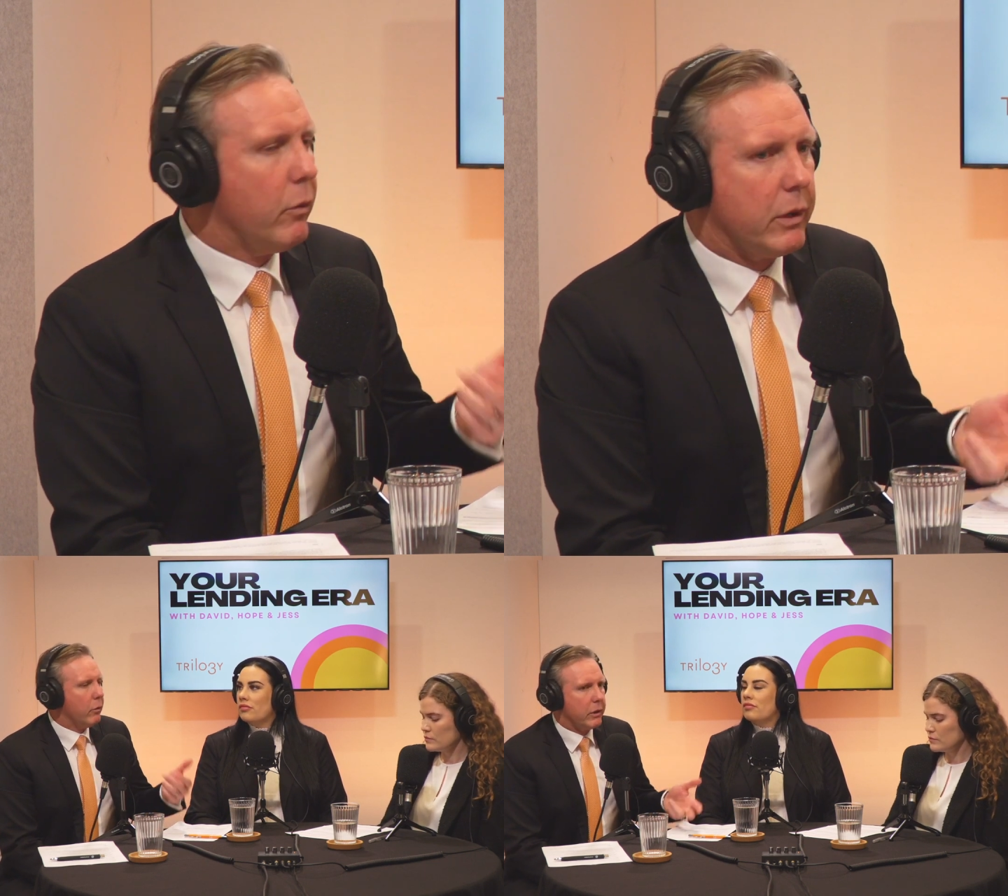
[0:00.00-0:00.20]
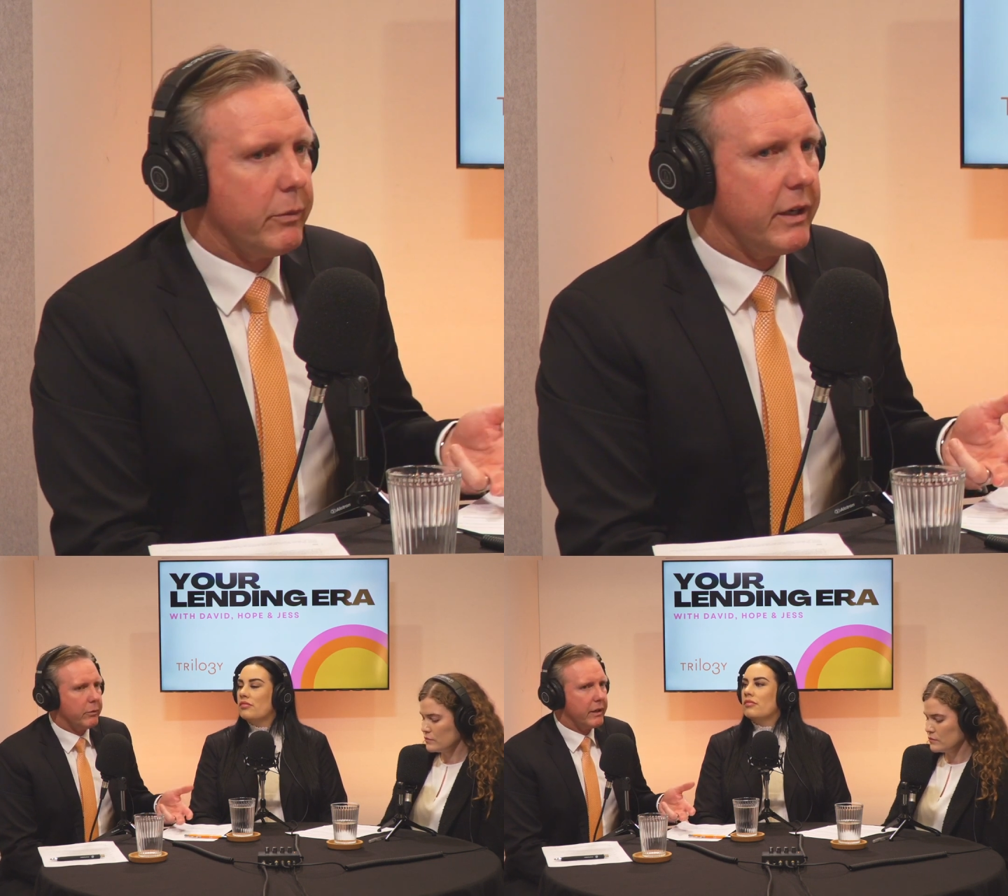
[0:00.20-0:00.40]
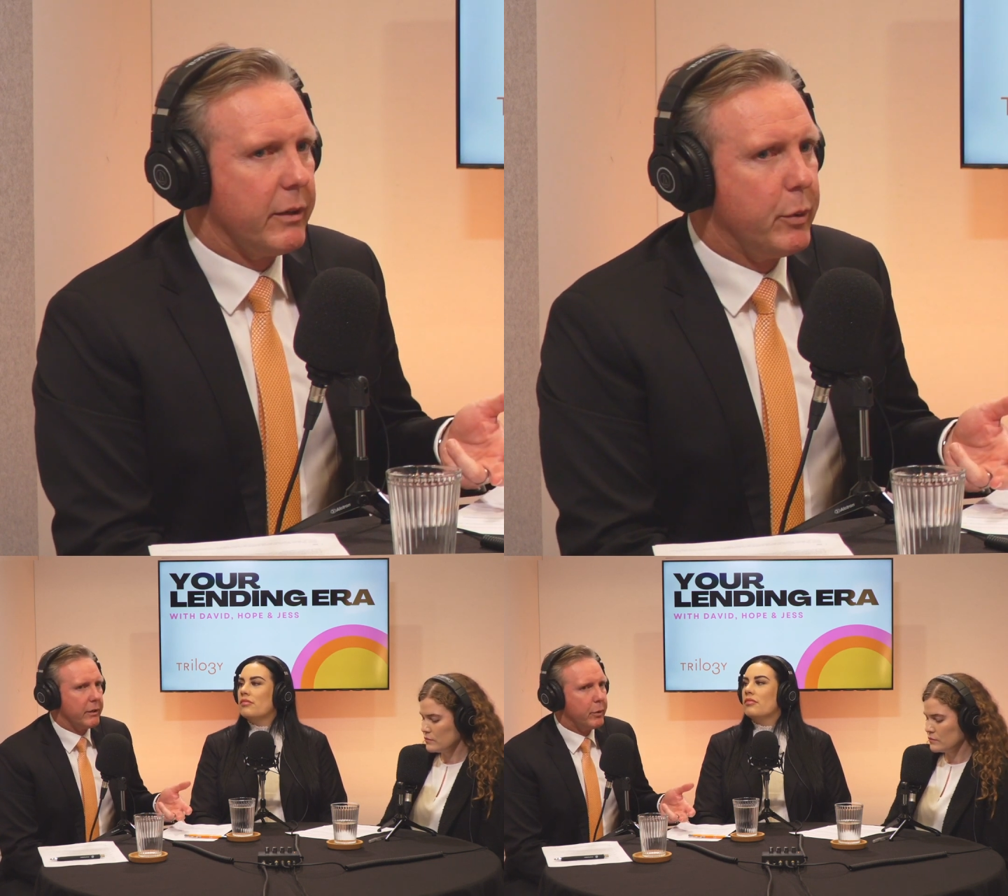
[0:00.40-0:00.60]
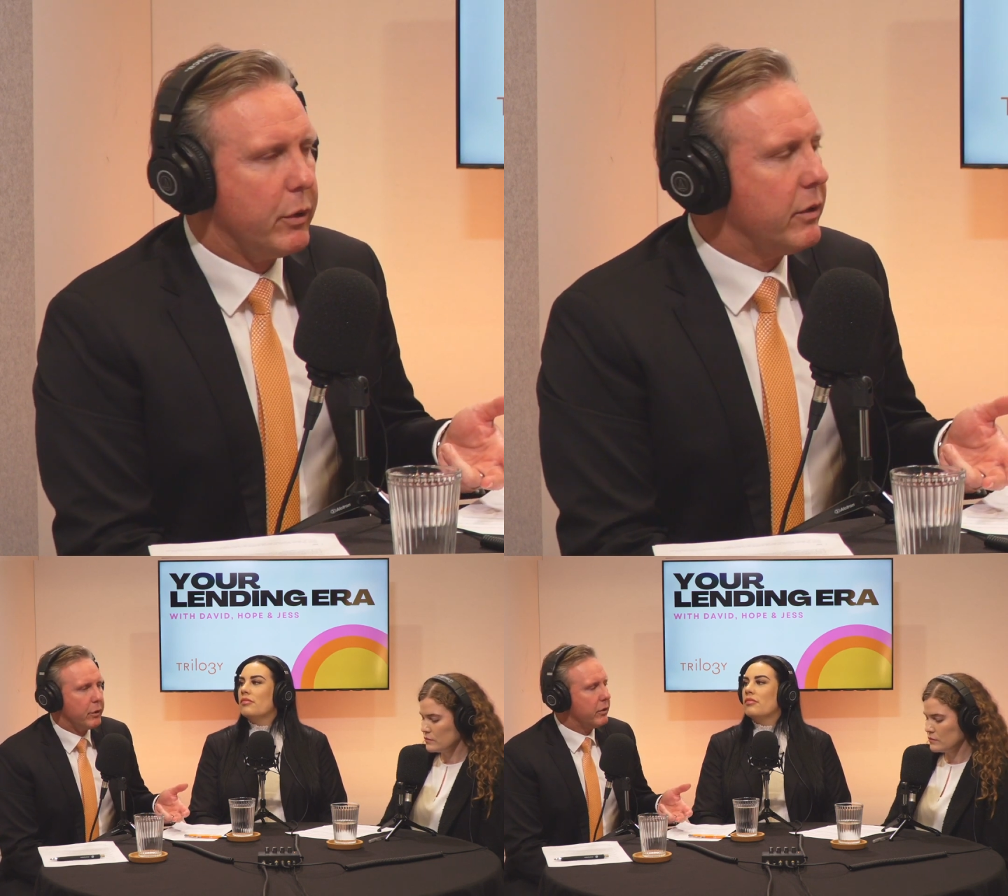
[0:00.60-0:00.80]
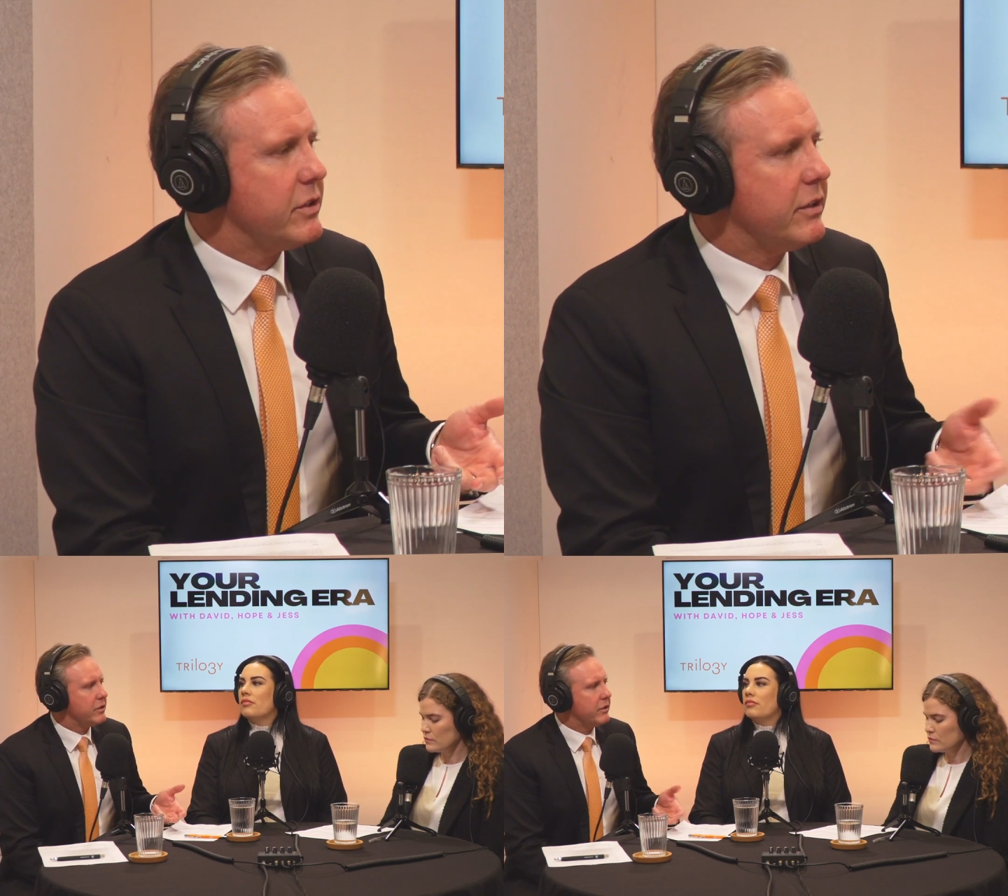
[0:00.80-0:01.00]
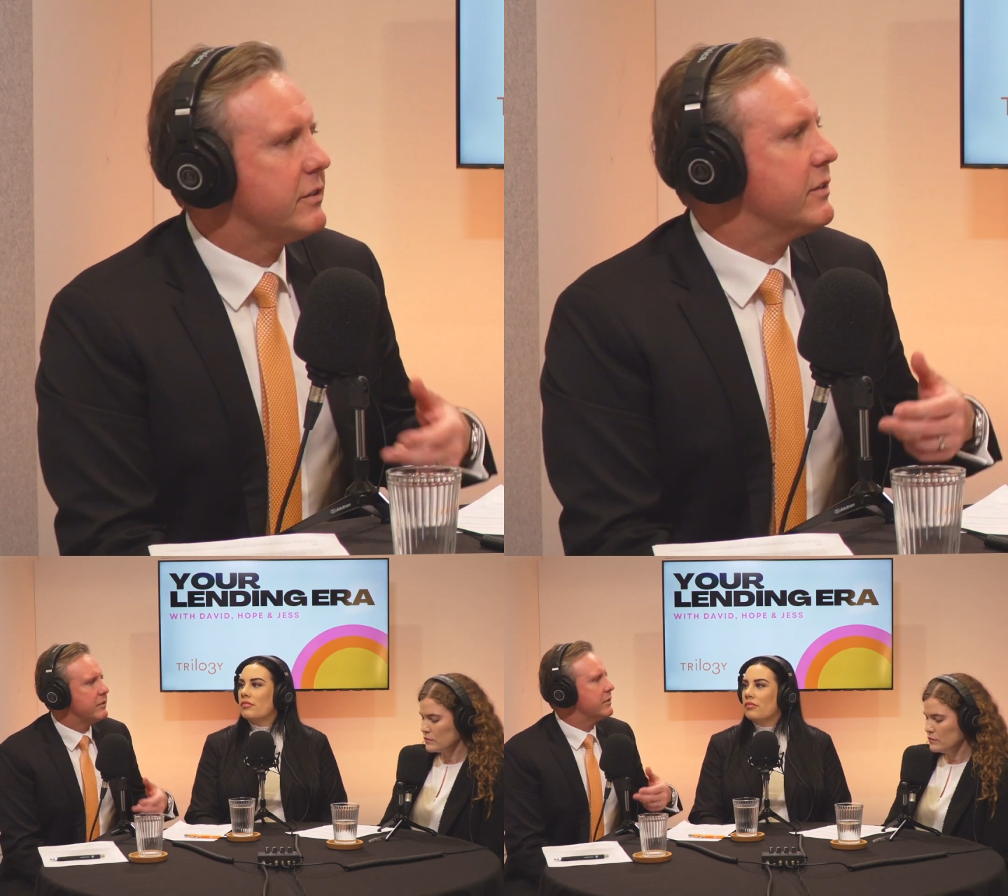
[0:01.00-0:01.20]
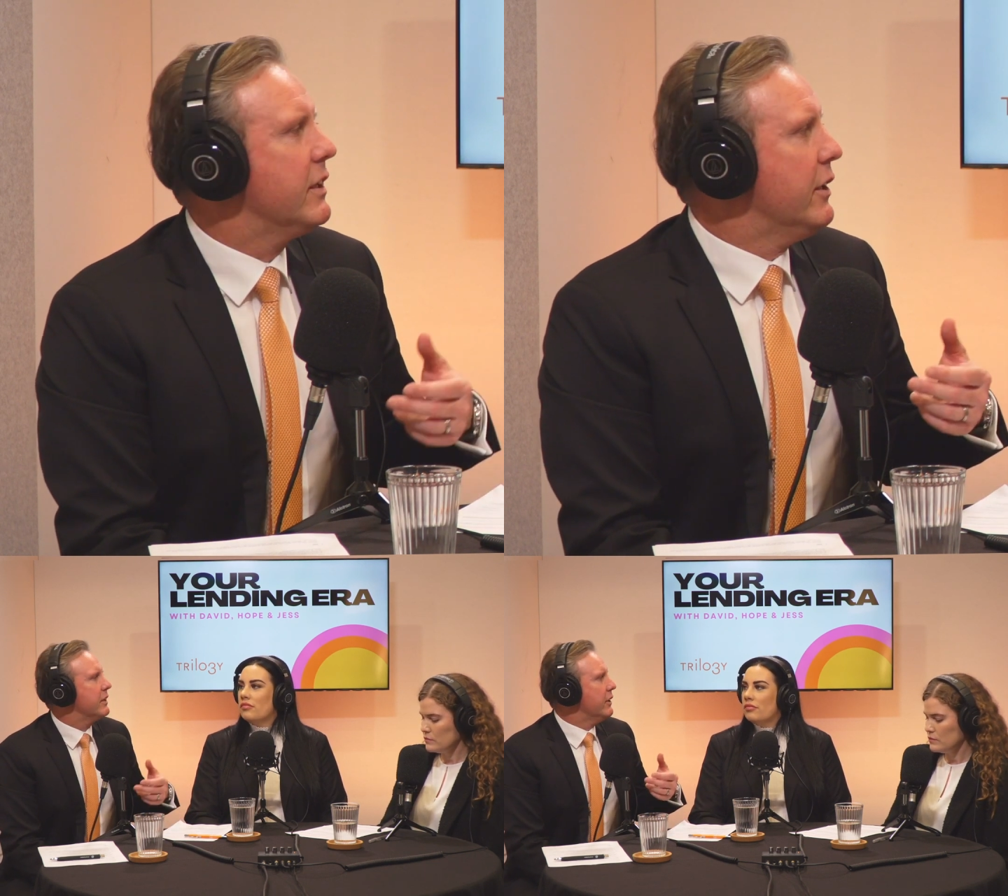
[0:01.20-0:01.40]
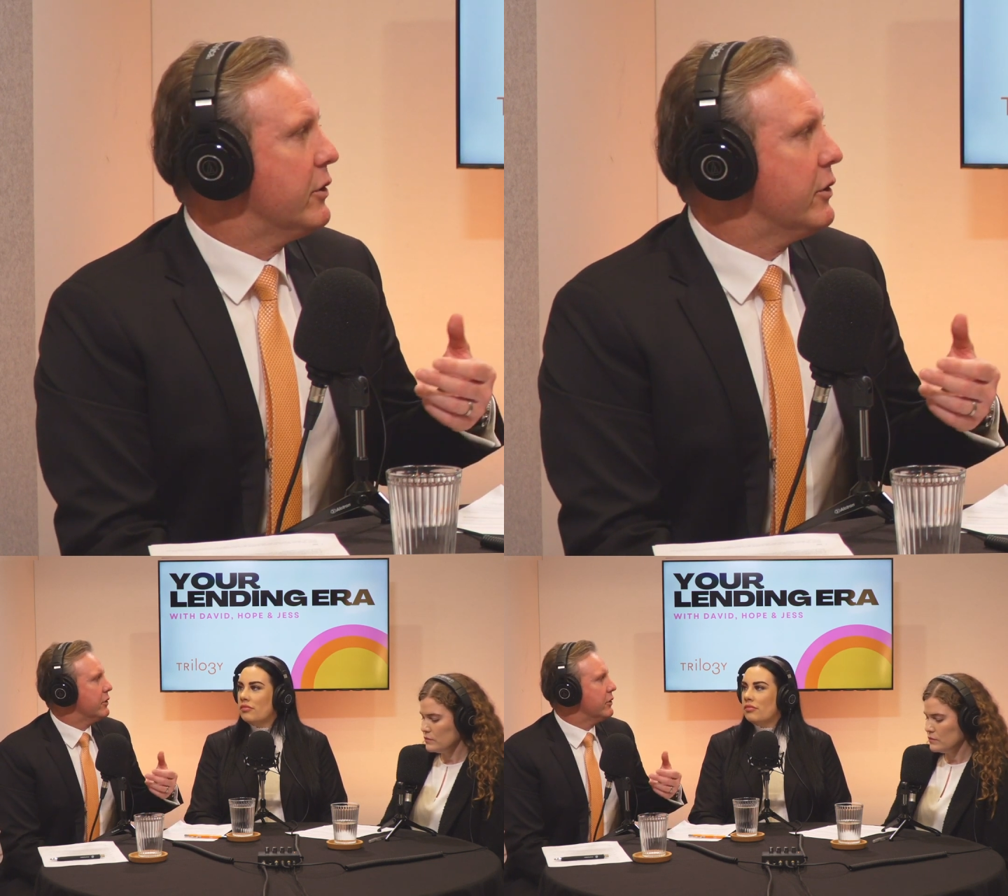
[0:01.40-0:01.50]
What are we going to purchase?